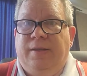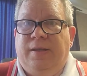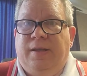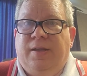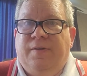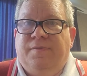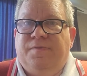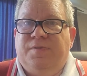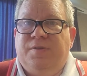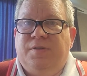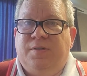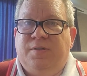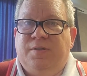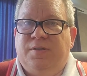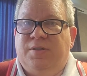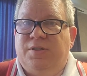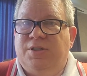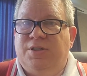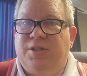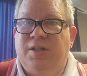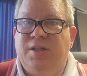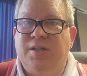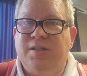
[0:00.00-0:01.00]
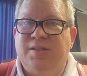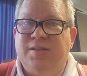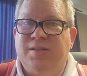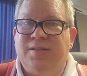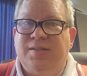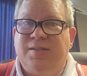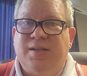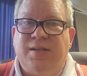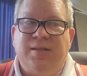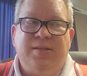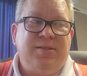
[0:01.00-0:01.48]
If
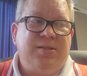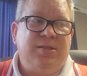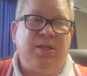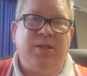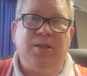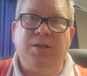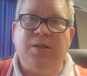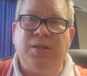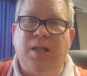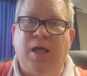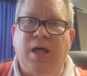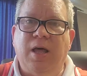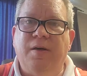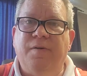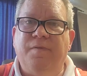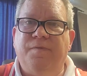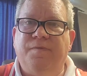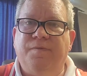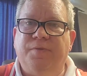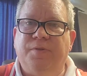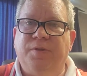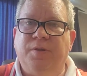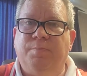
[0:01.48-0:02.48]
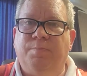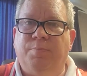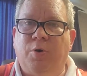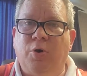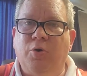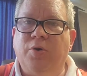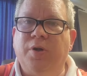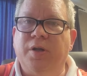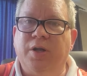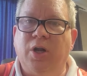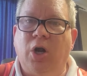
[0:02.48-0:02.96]
Jesus says to love the
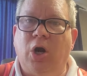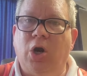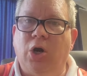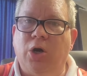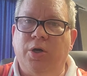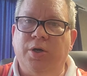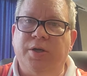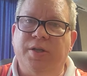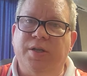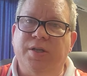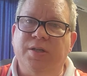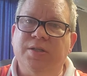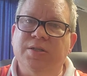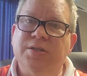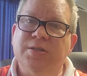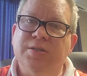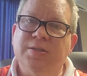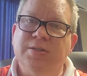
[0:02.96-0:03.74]
brokenhearted.